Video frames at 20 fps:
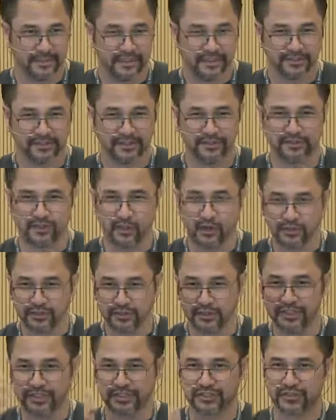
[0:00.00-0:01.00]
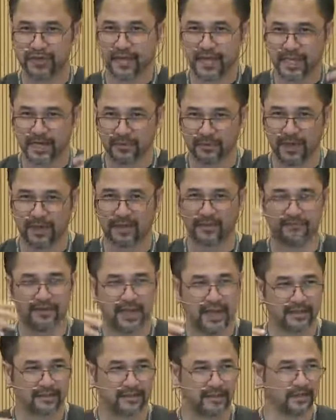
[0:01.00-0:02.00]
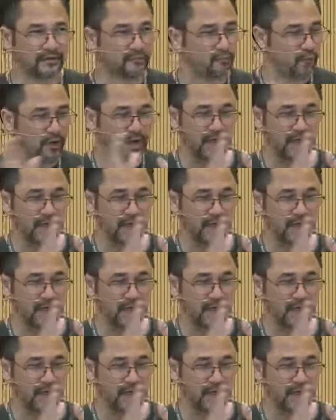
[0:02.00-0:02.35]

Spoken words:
So as long as you can get your head around the fact that we're